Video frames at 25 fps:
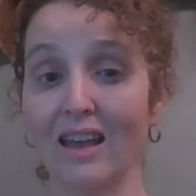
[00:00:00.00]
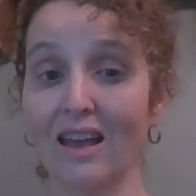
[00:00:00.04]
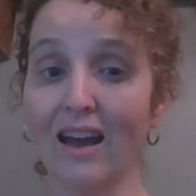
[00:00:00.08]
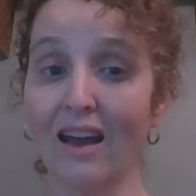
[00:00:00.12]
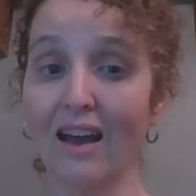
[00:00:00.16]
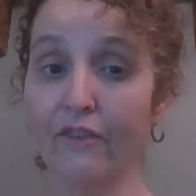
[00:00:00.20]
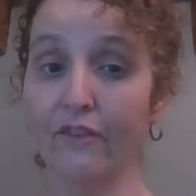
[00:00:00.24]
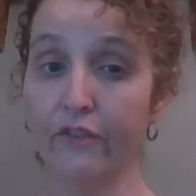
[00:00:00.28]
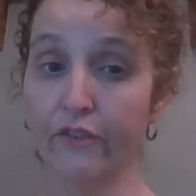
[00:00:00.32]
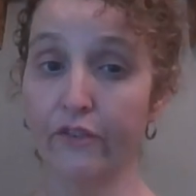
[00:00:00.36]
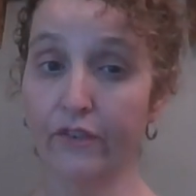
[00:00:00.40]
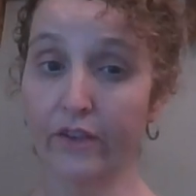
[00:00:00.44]

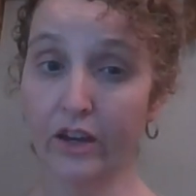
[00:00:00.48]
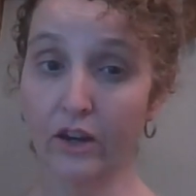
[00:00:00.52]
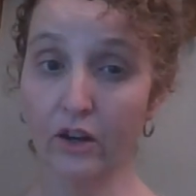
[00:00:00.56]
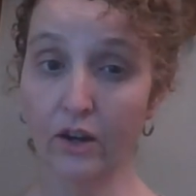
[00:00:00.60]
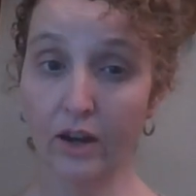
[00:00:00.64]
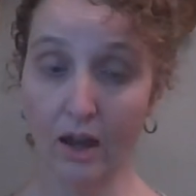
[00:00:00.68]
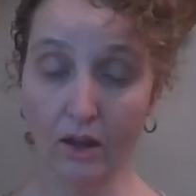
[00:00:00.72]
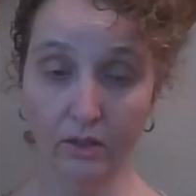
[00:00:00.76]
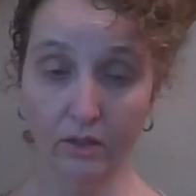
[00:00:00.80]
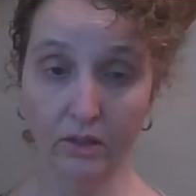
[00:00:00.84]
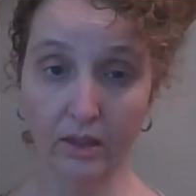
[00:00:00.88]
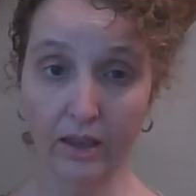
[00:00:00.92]
I've figured
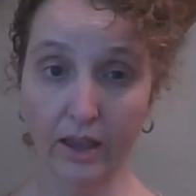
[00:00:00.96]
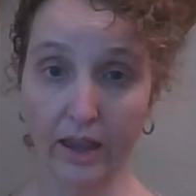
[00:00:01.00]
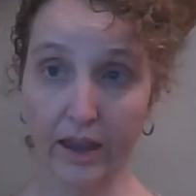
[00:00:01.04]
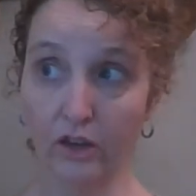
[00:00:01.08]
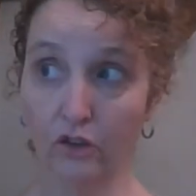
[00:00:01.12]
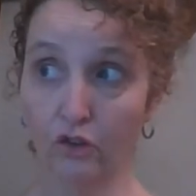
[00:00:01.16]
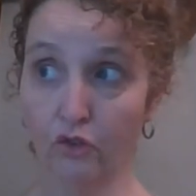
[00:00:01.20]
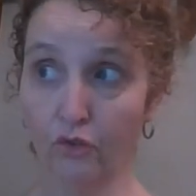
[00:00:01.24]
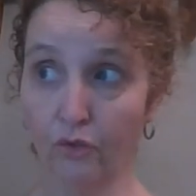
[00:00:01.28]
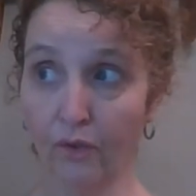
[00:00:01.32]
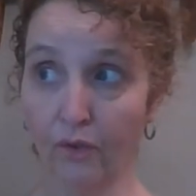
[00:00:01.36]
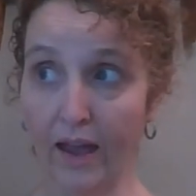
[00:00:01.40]
out the
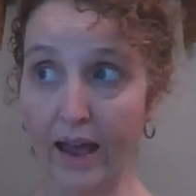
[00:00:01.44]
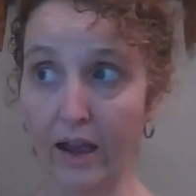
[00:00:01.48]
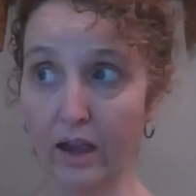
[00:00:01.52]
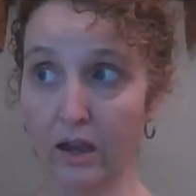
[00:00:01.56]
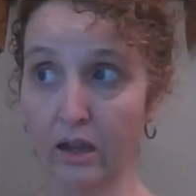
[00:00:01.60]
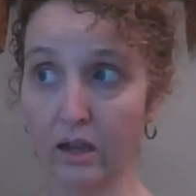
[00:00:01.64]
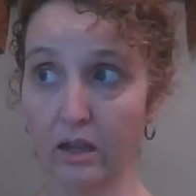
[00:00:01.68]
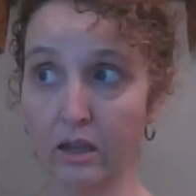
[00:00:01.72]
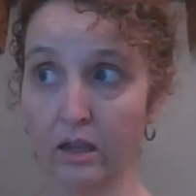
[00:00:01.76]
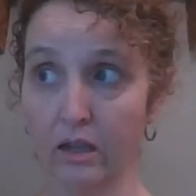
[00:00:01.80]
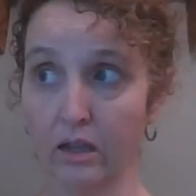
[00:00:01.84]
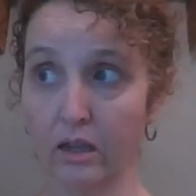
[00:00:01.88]

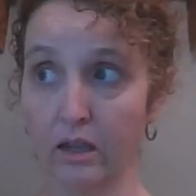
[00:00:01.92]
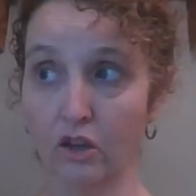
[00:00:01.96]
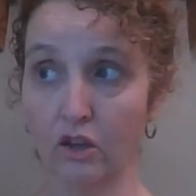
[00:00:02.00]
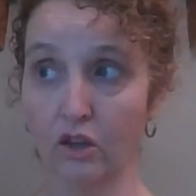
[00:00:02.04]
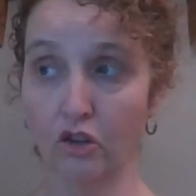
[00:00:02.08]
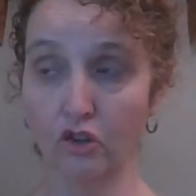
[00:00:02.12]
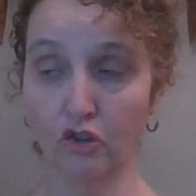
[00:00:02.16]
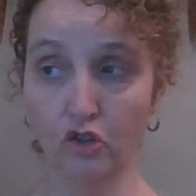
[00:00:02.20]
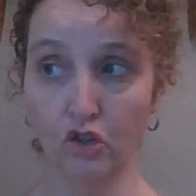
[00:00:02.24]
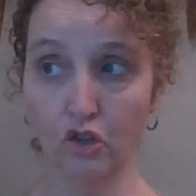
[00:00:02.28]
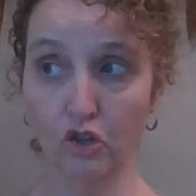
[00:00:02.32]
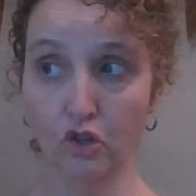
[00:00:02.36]
HVAC
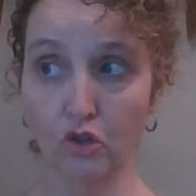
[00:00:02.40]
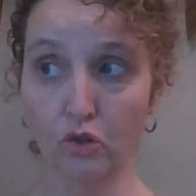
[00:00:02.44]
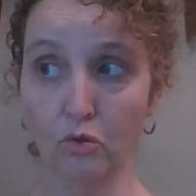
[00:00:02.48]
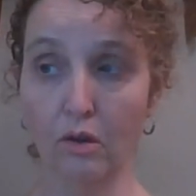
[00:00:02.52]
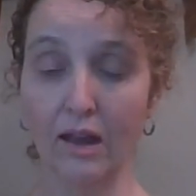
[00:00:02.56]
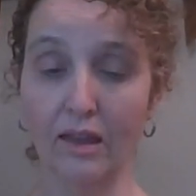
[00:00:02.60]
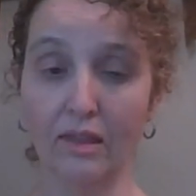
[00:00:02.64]
issue.